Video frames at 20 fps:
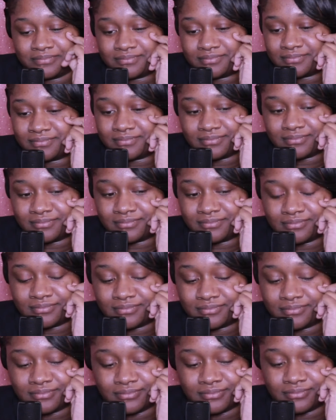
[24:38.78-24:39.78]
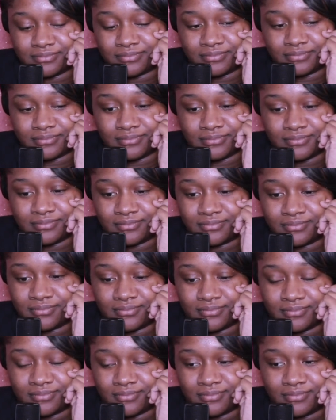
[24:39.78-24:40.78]

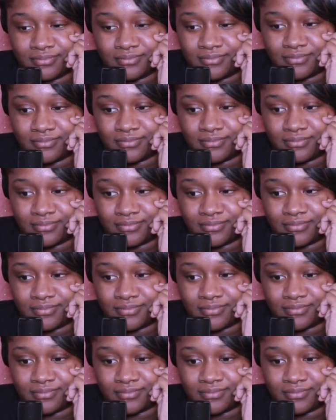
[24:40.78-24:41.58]
(no one is talking)